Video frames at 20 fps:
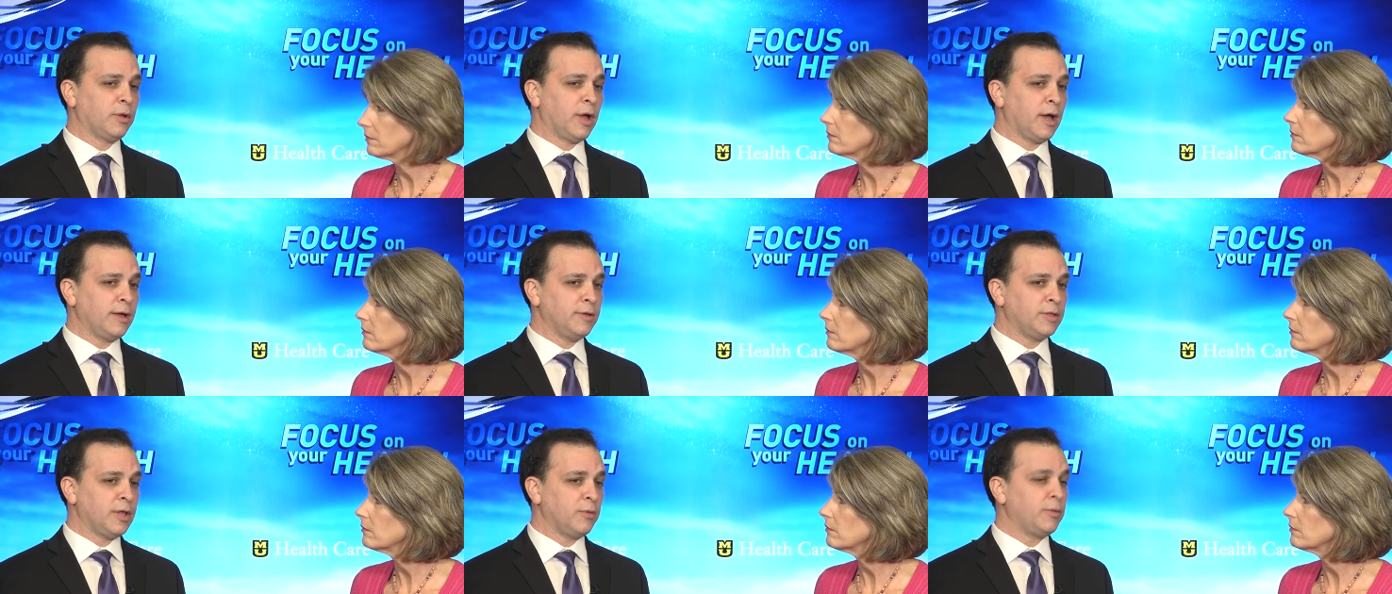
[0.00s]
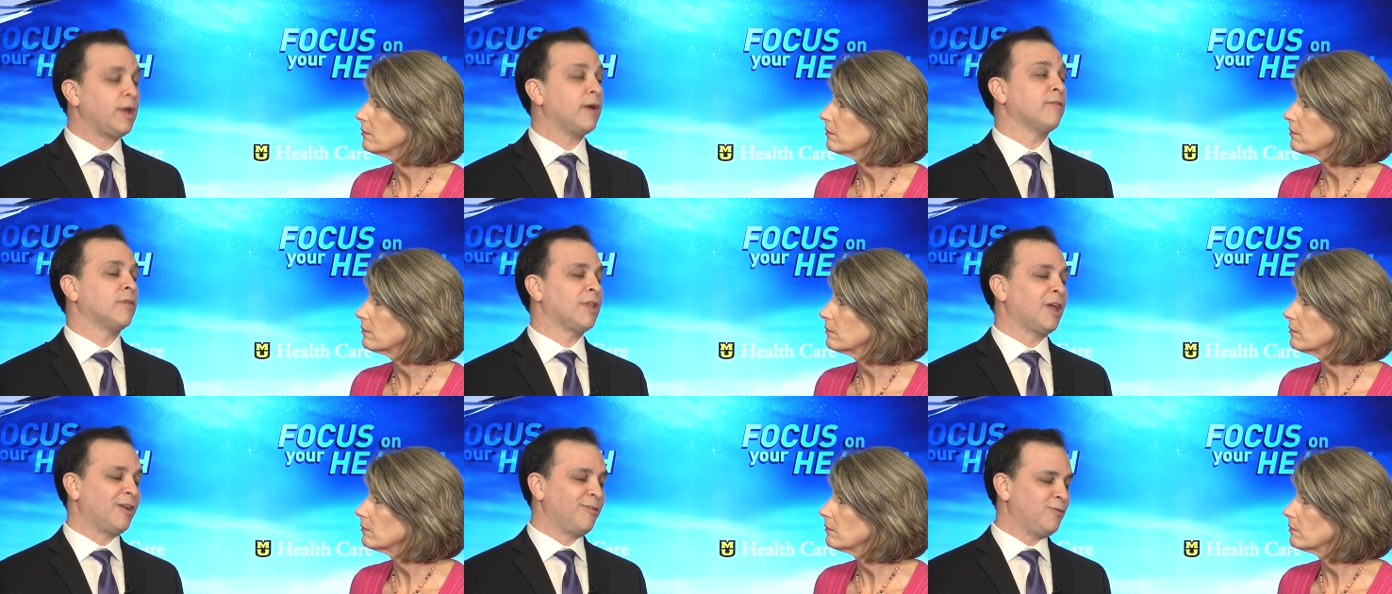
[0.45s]
Speaker 1: I, that we have
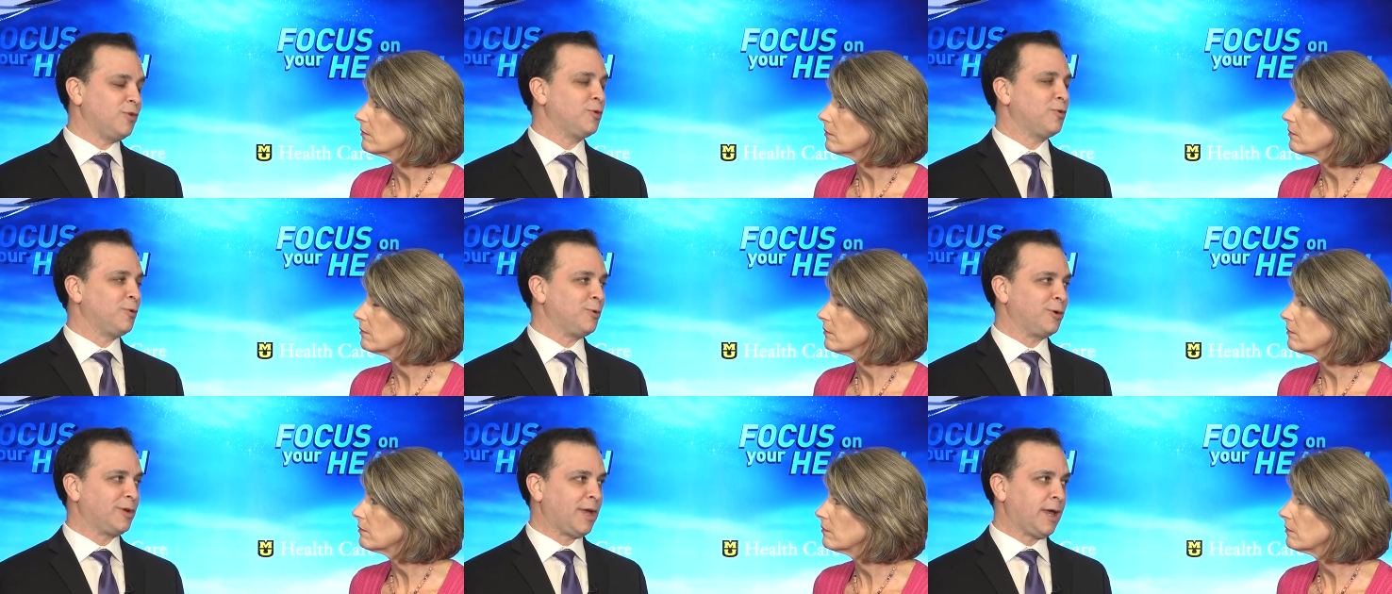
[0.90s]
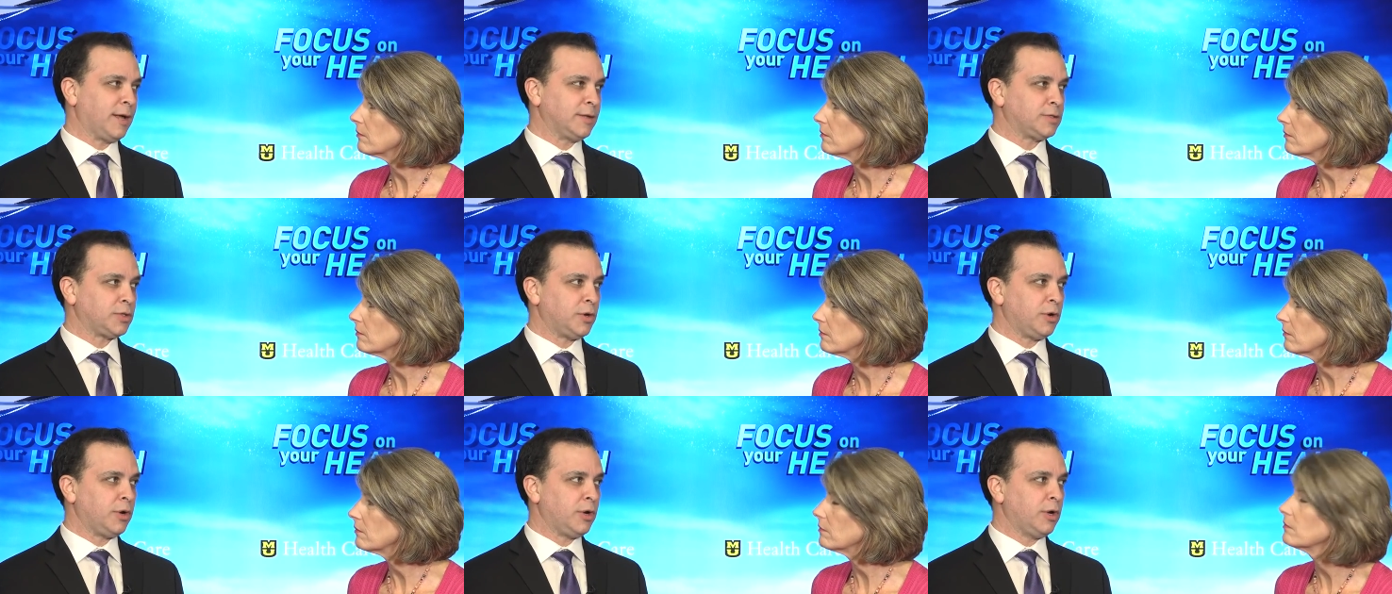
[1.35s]
a lot of uterine
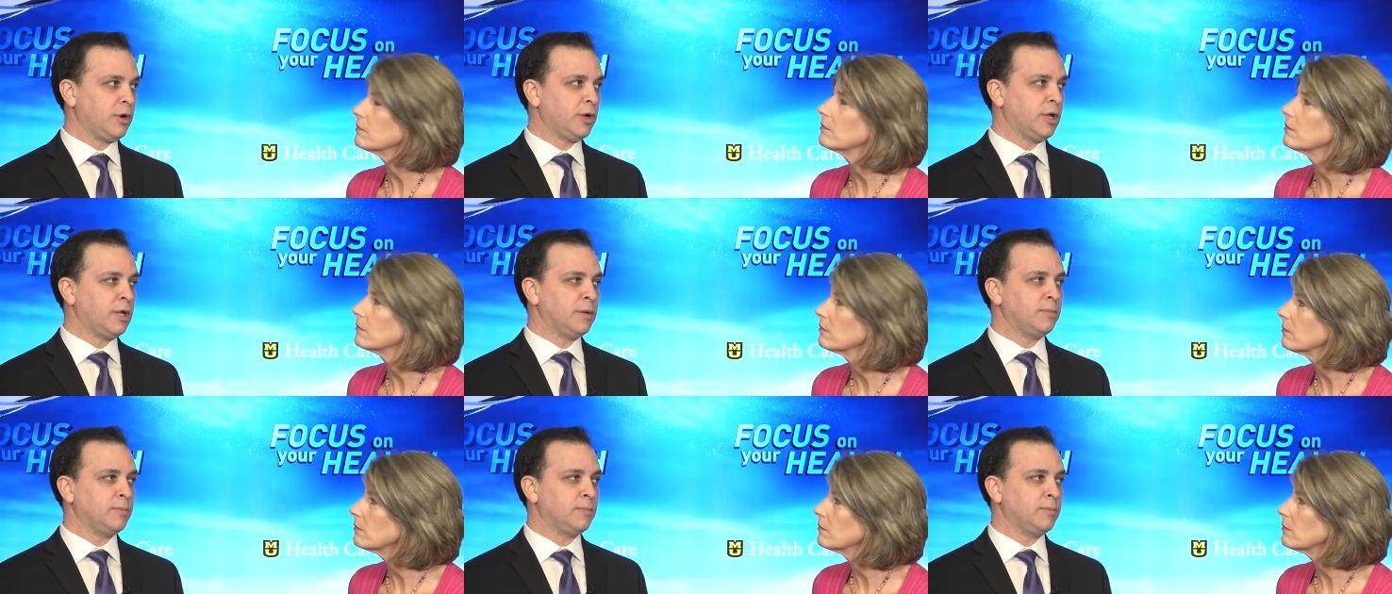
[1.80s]
cancer here mm -hmm.